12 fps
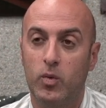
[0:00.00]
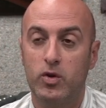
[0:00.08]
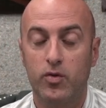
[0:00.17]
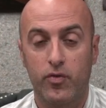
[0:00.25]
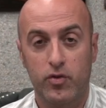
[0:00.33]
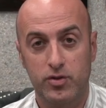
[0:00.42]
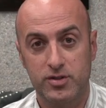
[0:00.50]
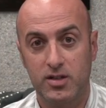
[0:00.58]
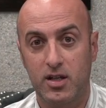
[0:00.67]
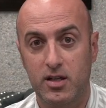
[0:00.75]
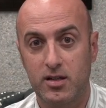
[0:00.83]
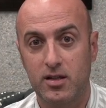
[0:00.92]
you first
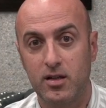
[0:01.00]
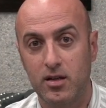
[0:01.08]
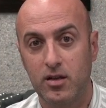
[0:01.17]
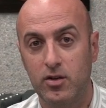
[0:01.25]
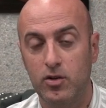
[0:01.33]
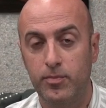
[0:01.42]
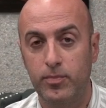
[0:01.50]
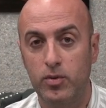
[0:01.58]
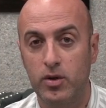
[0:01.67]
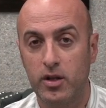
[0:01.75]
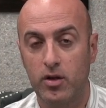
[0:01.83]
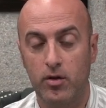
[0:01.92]
start, you
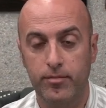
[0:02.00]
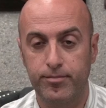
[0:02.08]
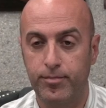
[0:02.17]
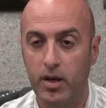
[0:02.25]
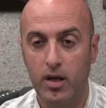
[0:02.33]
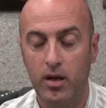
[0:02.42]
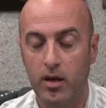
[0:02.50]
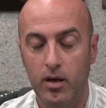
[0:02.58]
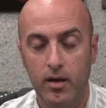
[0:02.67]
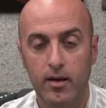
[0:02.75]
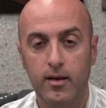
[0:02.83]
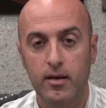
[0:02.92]
put it on P,
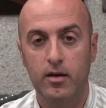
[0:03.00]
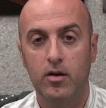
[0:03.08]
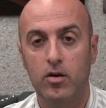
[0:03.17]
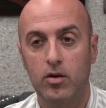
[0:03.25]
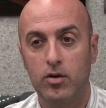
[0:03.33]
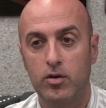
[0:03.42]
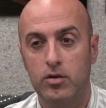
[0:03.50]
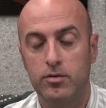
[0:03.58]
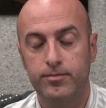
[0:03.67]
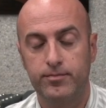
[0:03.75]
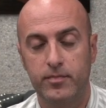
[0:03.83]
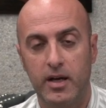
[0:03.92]

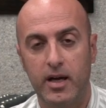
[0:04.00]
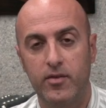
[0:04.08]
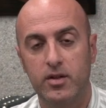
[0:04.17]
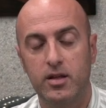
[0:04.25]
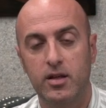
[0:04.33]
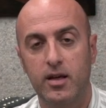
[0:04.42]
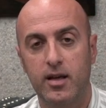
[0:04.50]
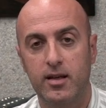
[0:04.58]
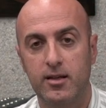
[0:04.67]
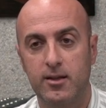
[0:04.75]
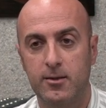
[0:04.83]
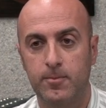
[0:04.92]
auto, everything,
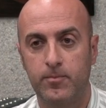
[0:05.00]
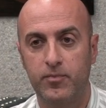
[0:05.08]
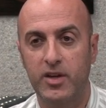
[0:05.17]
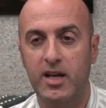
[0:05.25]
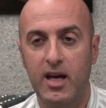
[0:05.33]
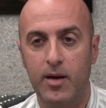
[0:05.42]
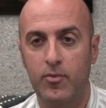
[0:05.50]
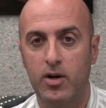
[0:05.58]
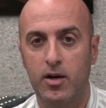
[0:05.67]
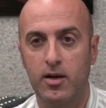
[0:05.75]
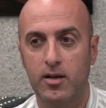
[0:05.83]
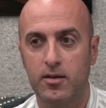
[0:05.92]
and the
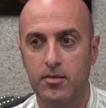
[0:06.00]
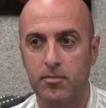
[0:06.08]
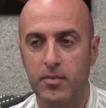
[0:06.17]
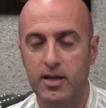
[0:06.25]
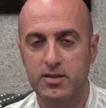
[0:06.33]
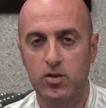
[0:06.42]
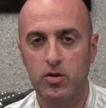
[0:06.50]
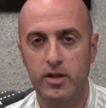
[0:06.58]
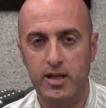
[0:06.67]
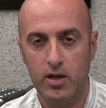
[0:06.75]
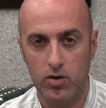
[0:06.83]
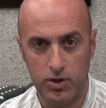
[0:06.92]
camera makes all
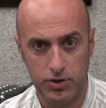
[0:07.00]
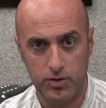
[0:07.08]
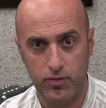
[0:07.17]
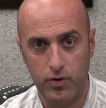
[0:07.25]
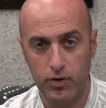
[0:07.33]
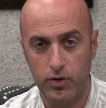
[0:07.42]
the calculation for